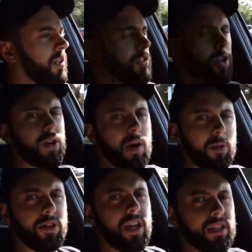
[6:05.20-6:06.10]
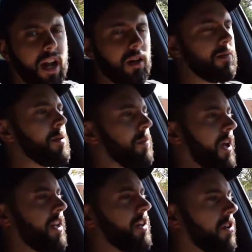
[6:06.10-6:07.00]
So a couple of things that I'm going to be
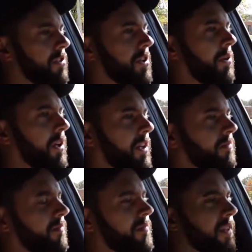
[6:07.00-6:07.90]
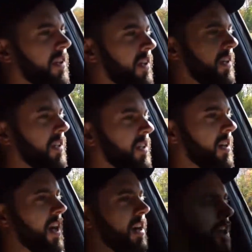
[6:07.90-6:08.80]
planning on doing
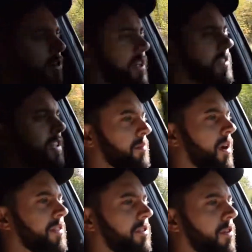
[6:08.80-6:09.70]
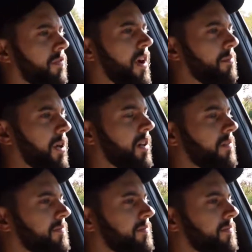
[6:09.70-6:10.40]
going into the month of November.